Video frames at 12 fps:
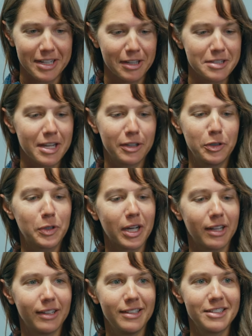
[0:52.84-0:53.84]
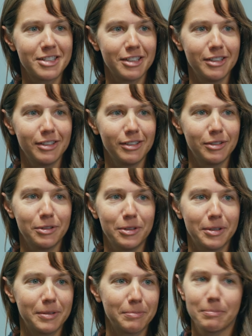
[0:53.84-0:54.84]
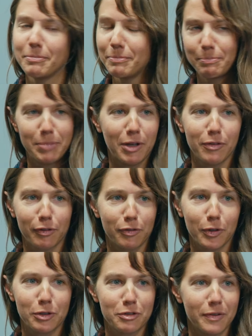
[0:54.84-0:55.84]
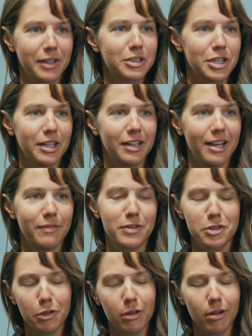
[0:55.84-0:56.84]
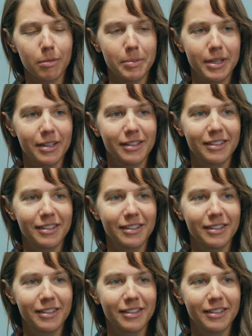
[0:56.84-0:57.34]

Tell us how you got into pelvic floor dysfunction and physical therapy.